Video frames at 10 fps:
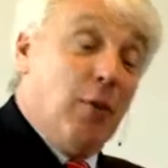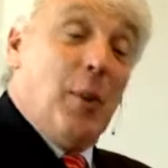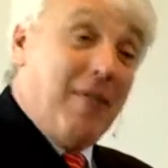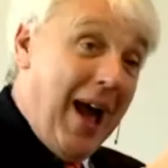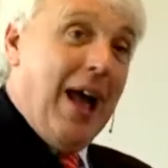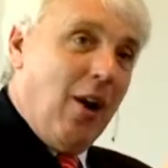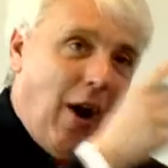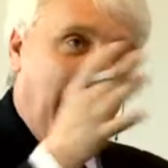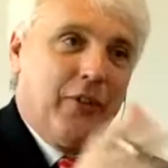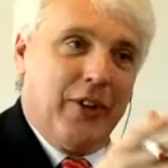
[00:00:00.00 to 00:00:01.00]
with
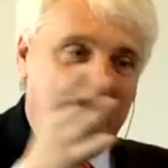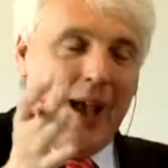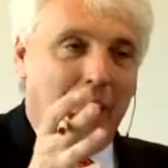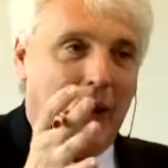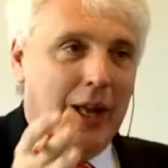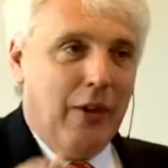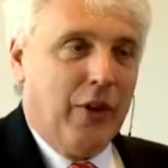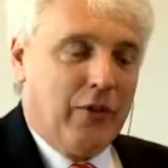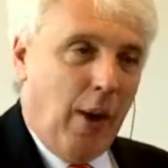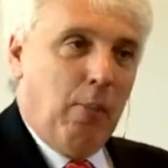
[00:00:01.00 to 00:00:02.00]
allies together. For
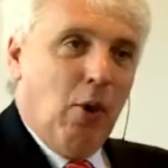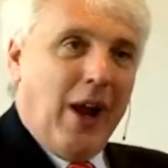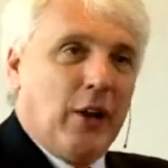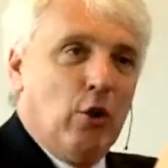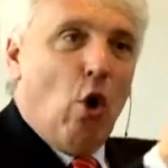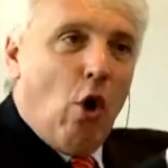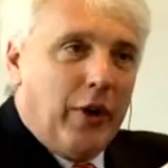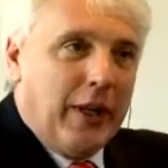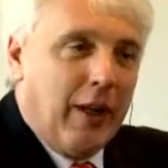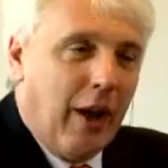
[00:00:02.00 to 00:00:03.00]
example, like the
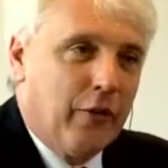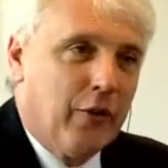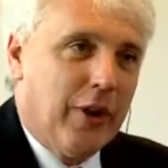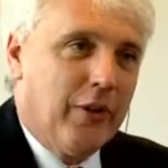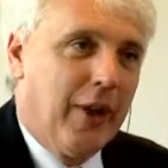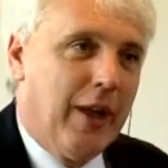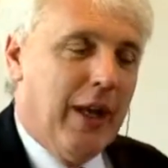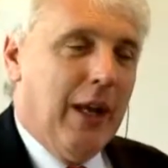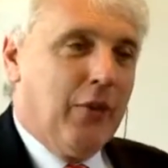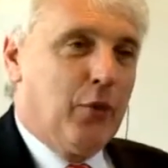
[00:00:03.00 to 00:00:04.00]
Nordic countries.
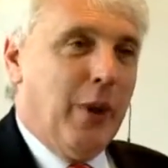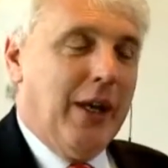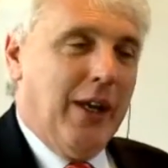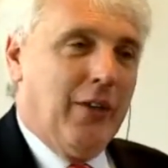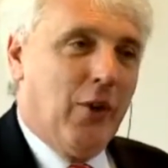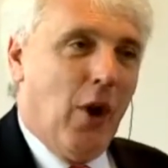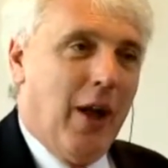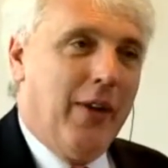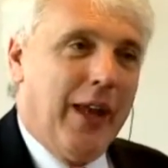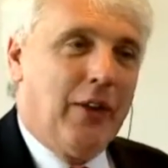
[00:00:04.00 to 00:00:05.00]
Sweden is not a
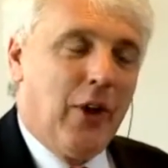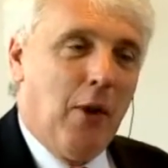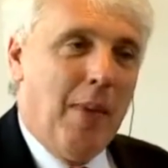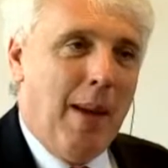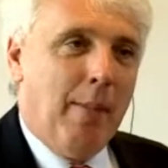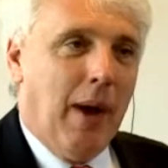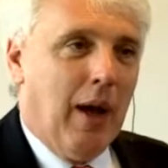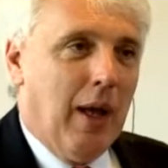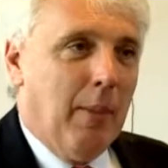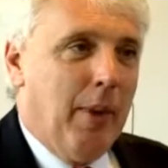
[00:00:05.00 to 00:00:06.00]
NATO member,
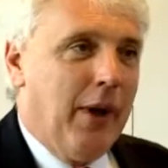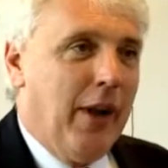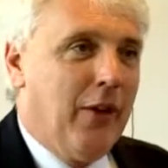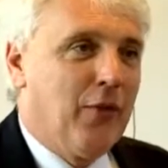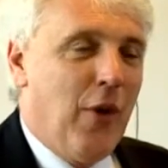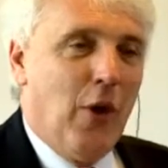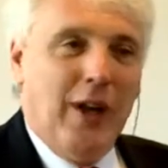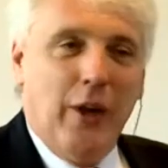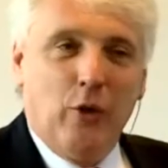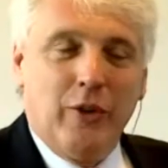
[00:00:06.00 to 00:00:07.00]
but there's very
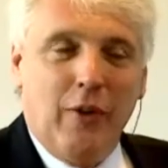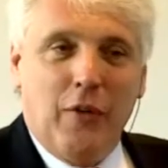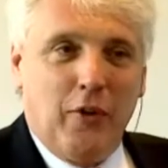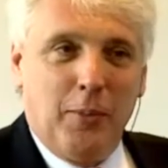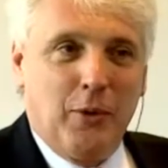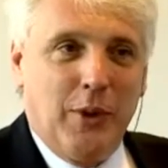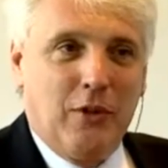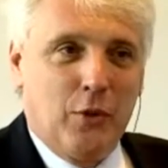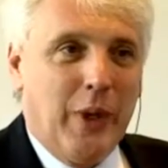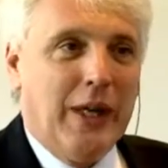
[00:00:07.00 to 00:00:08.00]
little difference between
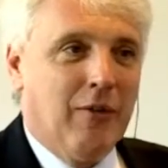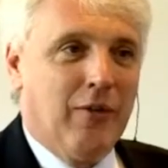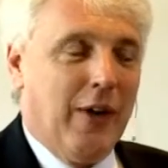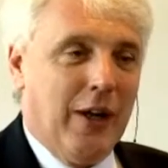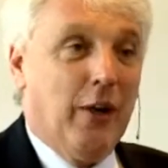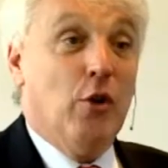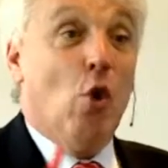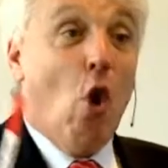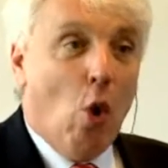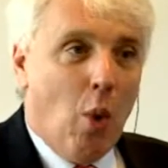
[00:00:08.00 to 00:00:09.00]
Sweden, Finland,
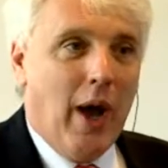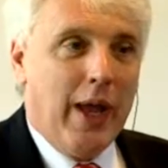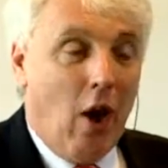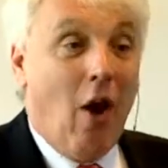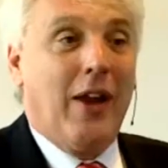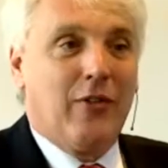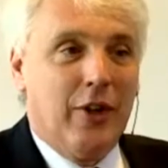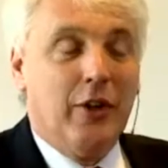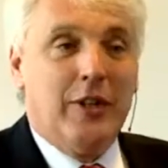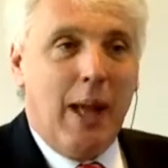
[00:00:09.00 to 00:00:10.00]
Norway,
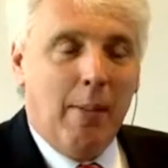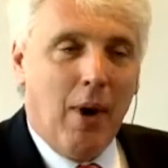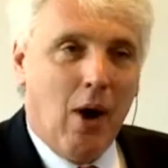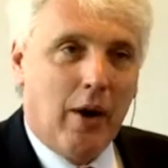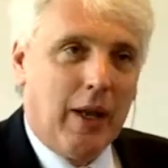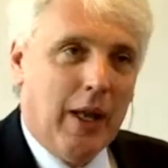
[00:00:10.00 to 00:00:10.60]
Iceland, Denmark,